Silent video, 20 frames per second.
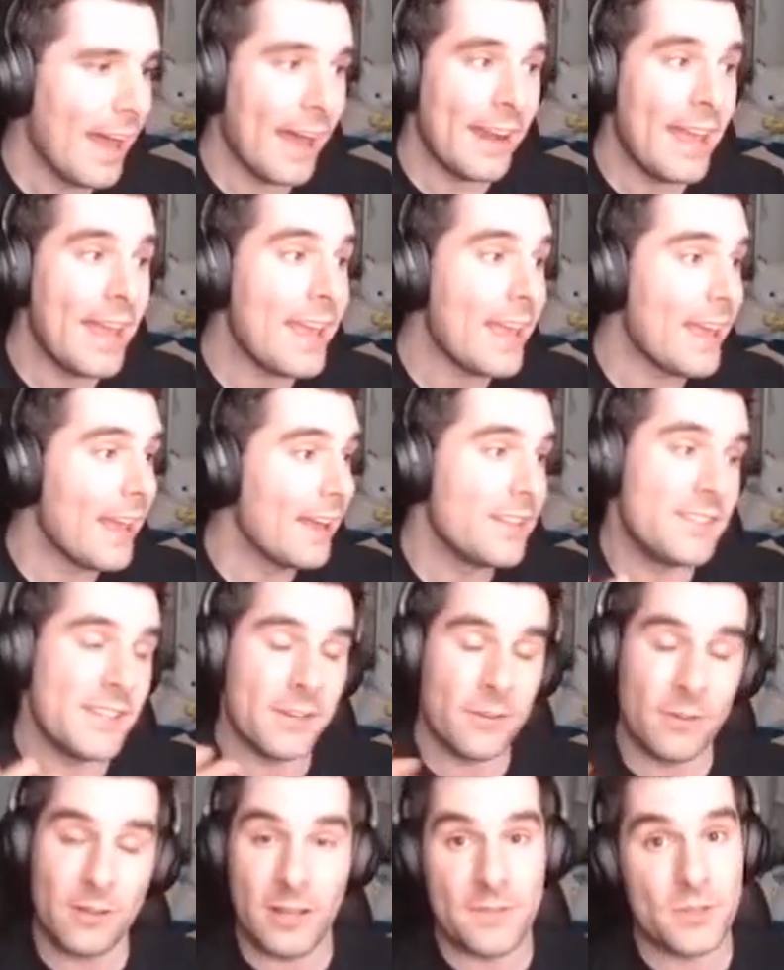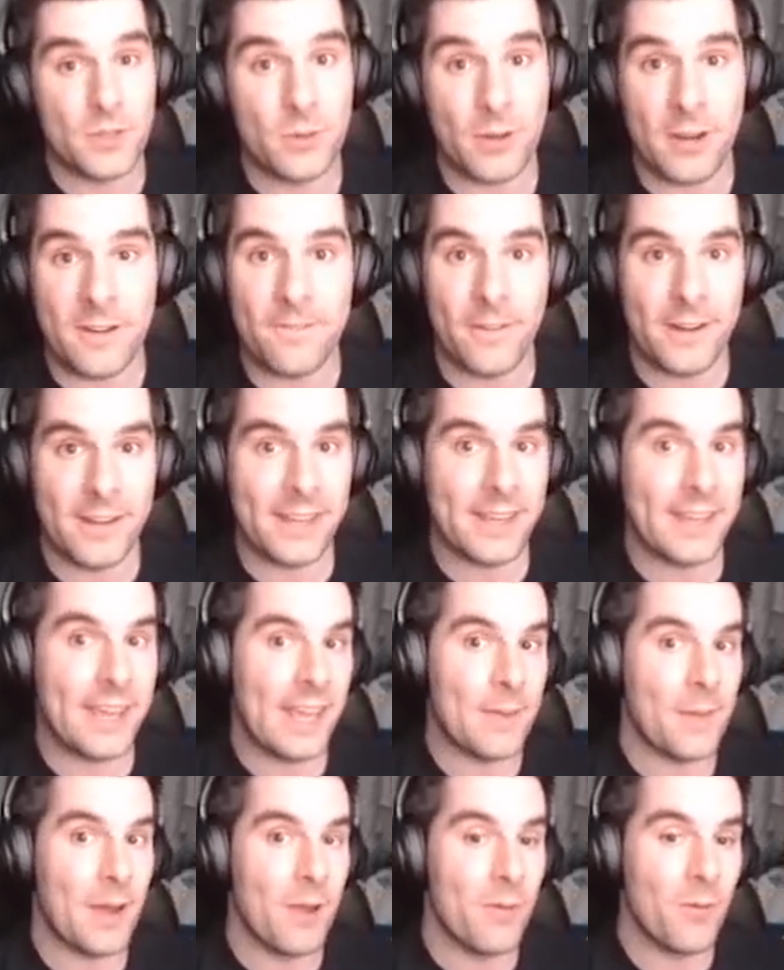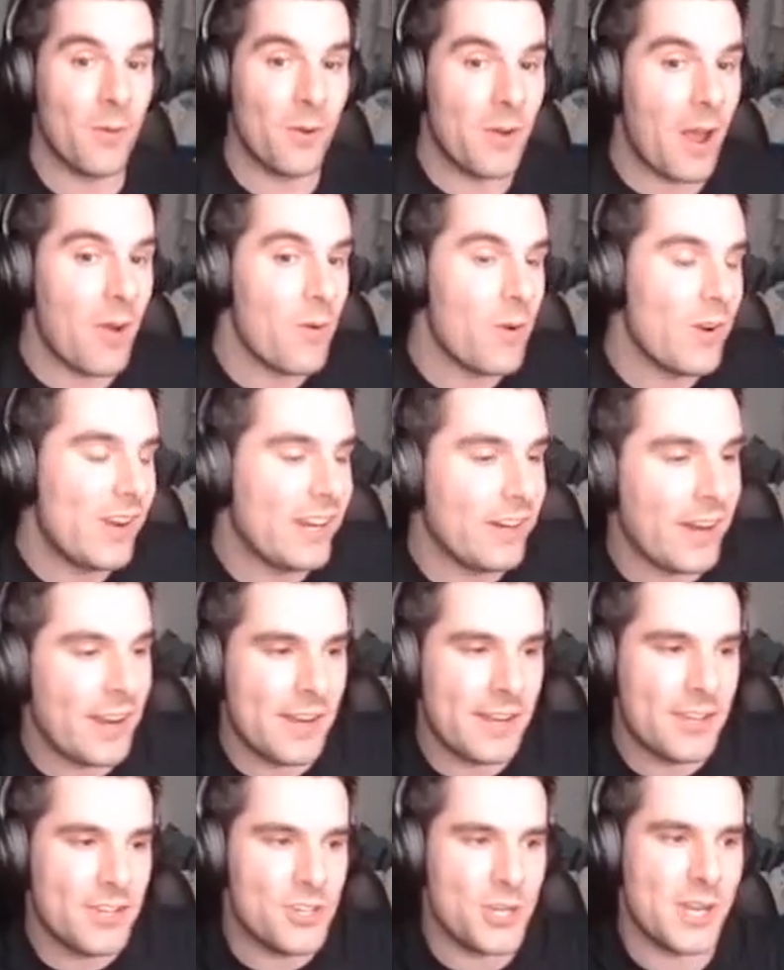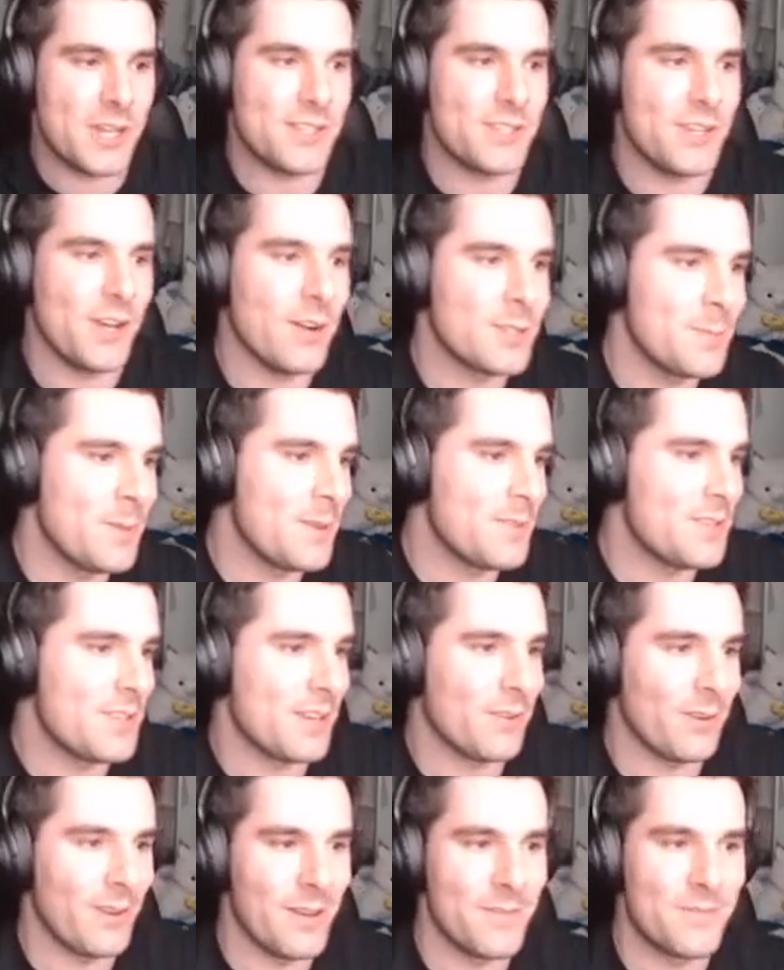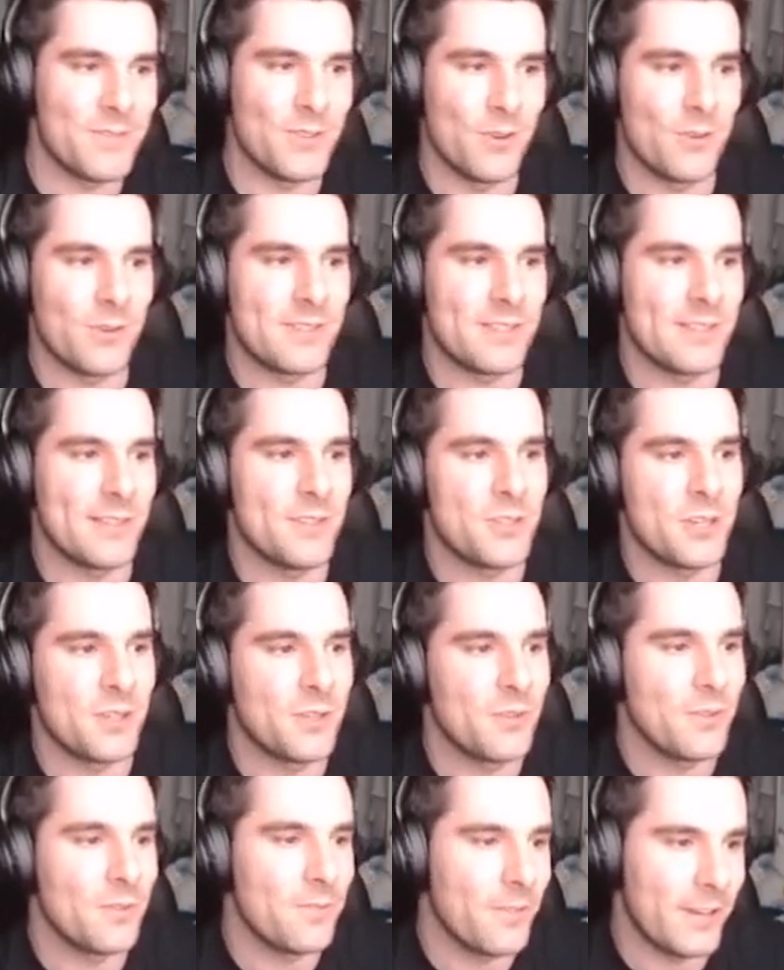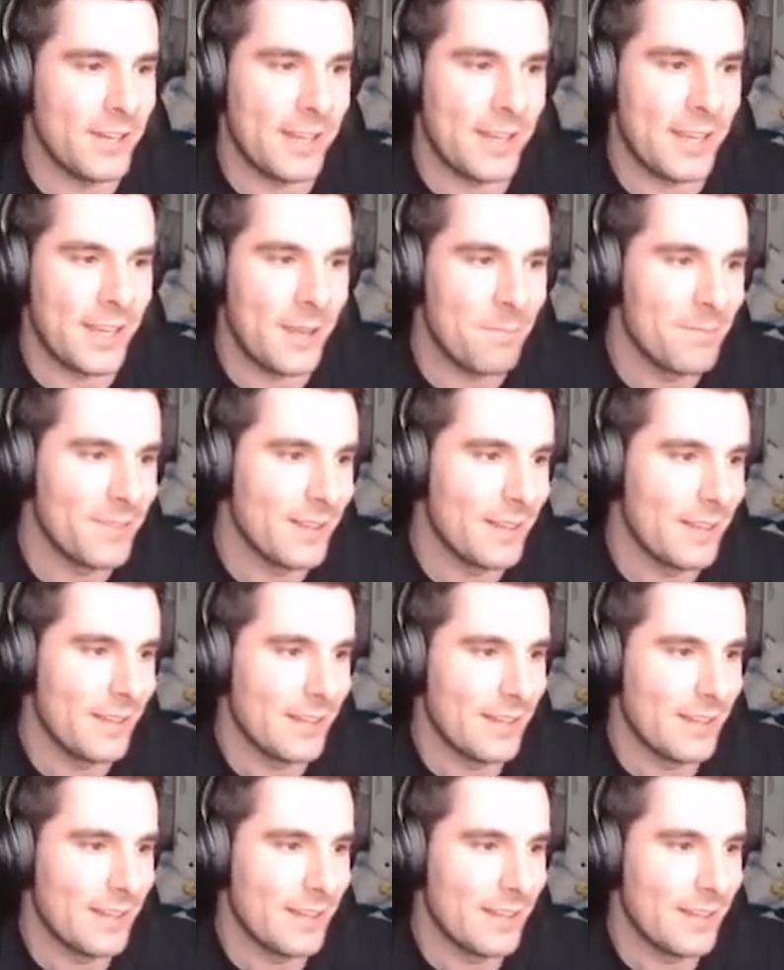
And hey, Dead or Alive's a great fighting game. I won't hear any shit talked about Dead or Alive 2. It's a legit good fighting game.